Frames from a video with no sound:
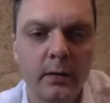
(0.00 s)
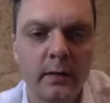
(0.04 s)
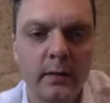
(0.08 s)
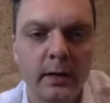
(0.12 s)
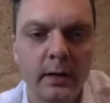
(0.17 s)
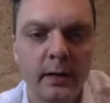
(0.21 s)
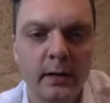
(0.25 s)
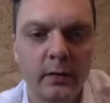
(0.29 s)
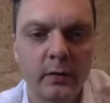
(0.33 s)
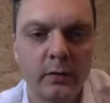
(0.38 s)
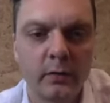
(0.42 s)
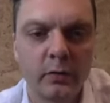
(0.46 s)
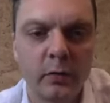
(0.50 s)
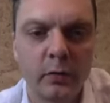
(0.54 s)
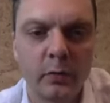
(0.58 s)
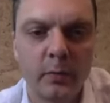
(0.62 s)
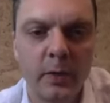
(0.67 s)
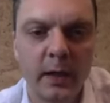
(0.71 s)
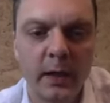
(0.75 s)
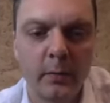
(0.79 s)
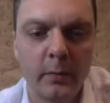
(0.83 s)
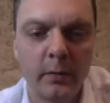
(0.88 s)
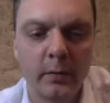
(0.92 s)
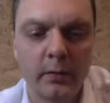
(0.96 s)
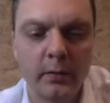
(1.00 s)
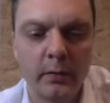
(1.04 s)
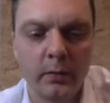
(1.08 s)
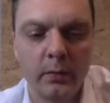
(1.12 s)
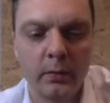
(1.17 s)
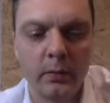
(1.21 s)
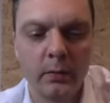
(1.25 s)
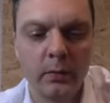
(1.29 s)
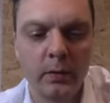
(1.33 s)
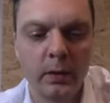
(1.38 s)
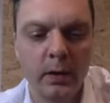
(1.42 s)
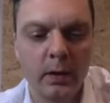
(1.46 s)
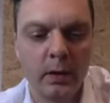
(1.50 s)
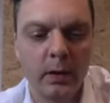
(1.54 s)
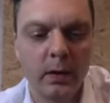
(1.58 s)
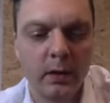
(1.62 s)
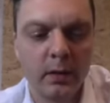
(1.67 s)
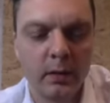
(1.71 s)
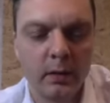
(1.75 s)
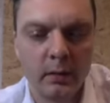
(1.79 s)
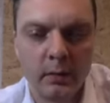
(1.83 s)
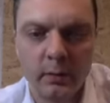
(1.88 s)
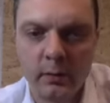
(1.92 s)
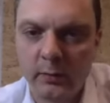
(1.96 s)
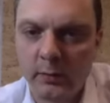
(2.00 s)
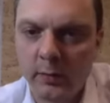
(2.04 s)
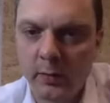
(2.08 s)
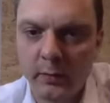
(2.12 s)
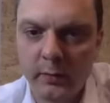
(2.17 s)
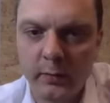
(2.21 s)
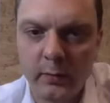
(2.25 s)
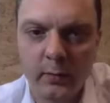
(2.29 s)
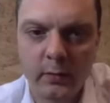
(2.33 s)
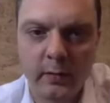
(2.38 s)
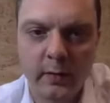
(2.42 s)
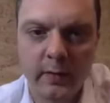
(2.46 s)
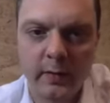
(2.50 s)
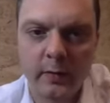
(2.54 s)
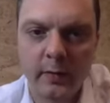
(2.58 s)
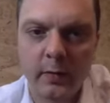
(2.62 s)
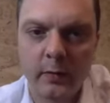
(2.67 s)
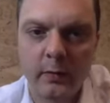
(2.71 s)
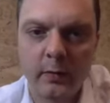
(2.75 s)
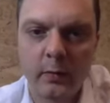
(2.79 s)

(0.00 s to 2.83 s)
then you should be able to just use as hot